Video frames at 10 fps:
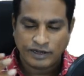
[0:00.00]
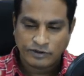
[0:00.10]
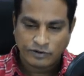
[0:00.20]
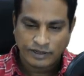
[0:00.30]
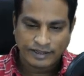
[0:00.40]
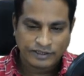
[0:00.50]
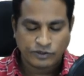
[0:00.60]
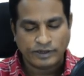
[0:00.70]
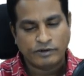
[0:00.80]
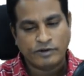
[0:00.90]
get to know the reach,
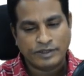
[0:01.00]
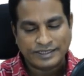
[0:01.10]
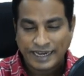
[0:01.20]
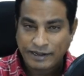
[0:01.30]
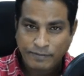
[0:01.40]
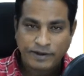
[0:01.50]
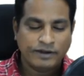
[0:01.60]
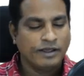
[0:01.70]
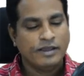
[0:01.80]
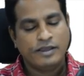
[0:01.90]
you get to know the
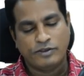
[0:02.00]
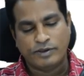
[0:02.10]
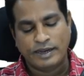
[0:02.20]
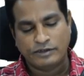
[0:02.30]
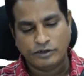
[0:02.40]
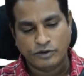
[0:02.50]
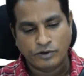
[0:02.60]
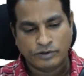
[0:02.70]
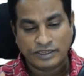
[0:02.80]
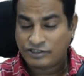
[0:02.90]
sentiment, you get to
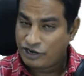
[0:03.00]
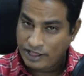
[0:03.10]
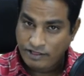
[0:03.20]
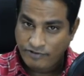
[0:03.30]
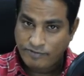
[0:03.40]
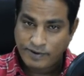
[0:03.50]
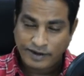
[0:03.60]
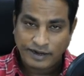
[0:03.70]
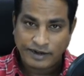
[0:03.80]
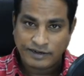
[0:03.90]
know the strength of a
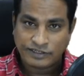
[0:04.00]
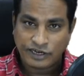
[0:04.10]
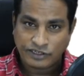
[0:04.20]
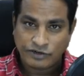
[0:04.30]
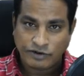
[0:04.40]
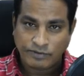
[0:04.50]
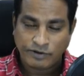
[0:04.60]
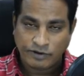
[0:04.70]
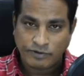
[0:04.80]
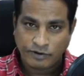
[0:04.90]
particular discussion
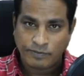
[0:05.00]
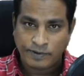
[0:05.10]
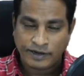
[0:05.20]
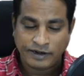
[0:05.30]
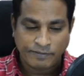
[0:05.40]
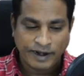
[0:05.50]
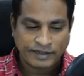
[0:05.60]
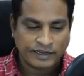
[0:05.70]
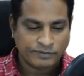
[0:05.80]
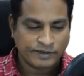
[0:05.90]
or a particular
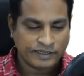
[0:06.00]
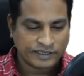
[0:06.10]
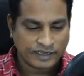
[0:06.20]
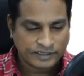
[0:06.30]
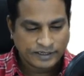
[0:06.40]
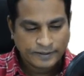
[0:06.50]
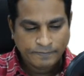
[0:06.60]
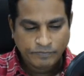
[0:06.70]
brand that has been discussed.